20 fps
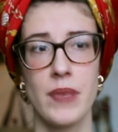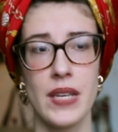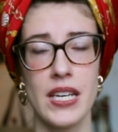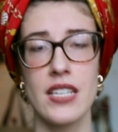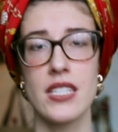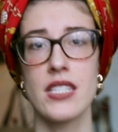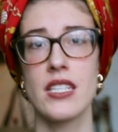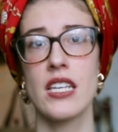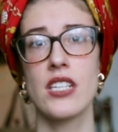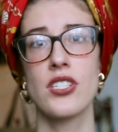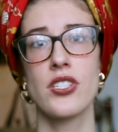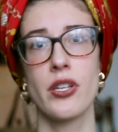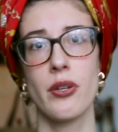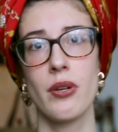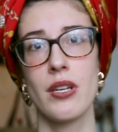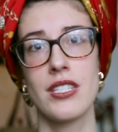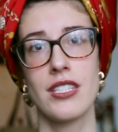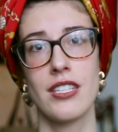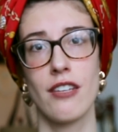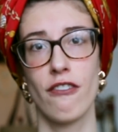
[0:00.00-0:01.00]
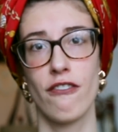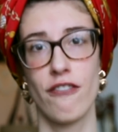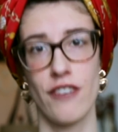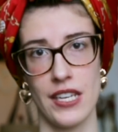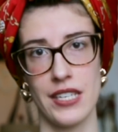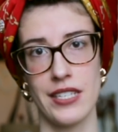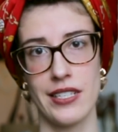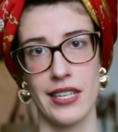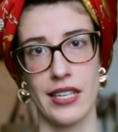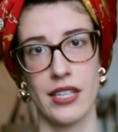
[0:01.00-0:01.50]
biggest issue is the
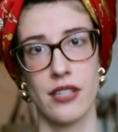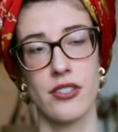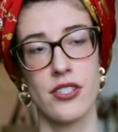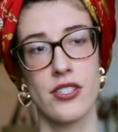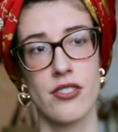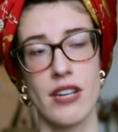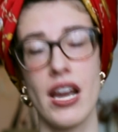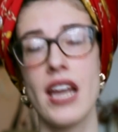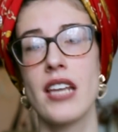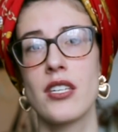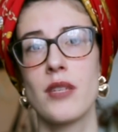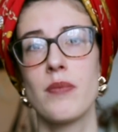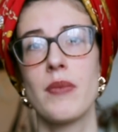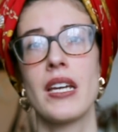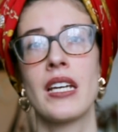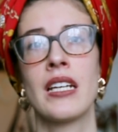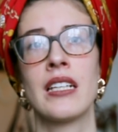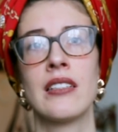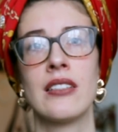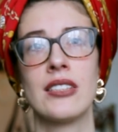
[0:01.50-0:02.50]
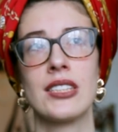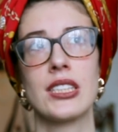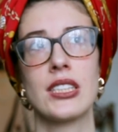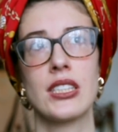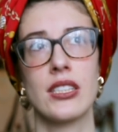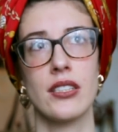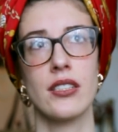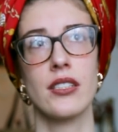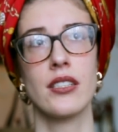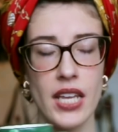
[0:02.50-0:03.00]
fit. Like, you're trying to make it look
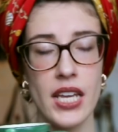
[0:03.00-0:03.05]
good.